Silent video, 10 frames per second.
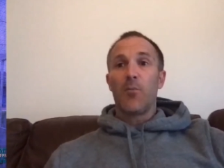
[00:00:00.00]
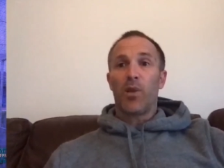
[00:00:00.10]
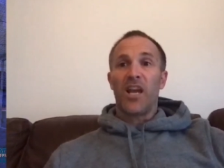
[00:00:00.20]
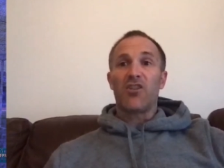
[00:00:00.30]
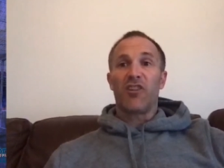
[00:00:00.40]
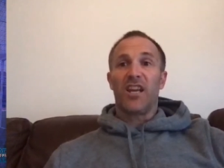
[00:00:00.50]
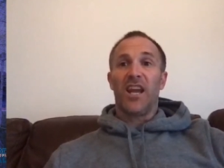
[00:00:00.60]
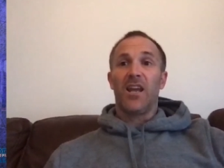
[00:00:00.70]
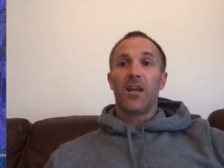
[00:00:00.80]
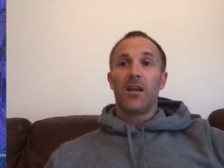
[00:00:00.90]
playing
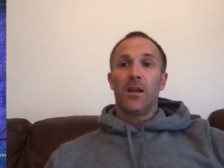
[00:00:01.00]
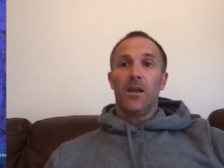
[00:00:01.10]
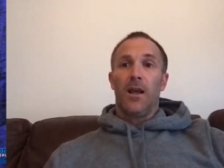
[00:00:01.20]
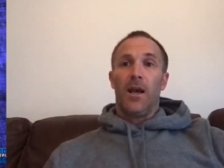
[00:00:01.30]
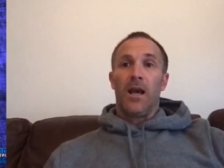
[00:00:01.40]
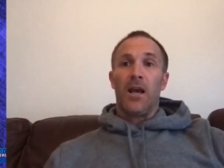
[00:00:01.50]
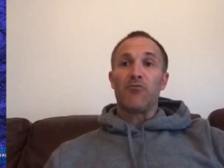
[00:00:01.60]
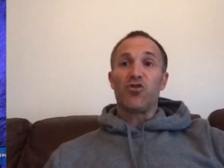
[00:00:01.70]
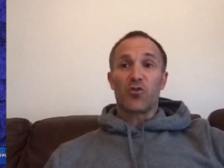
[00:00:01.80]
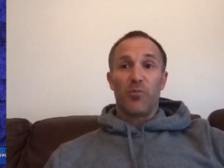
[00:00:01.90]
cricket
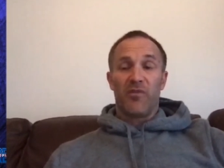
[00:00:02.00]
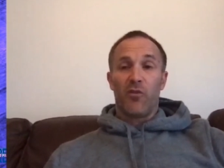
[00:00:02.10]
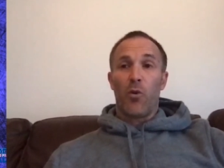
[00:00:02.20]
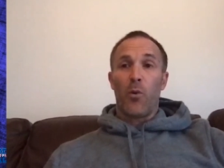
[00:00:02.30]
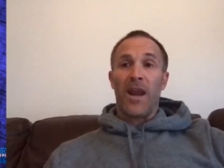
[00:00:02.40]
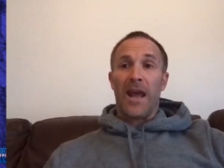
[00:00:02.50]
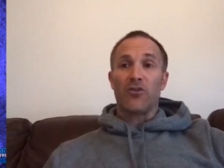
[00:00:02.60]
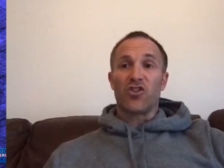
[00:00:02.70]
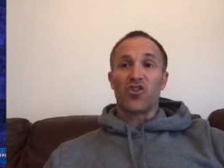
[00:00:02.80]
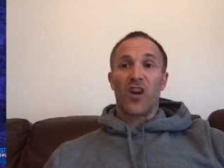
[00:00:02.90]
just before we went
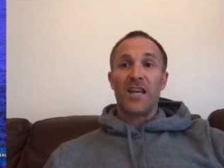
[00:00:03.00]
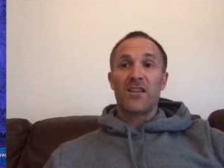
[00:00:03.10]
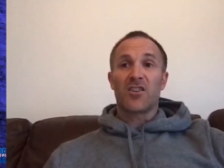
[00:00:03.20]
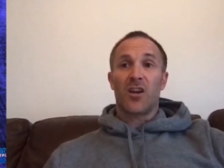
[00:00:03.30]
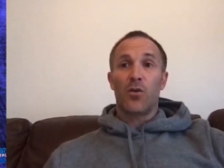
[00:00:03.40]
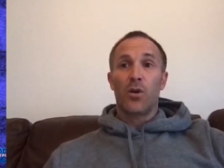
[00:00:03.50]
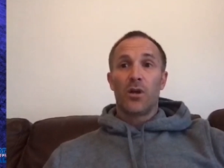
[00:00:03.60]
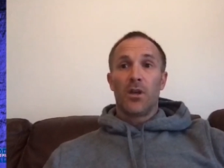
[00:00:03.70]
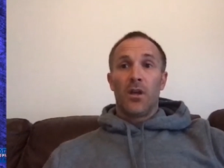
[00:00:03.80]
out to train. So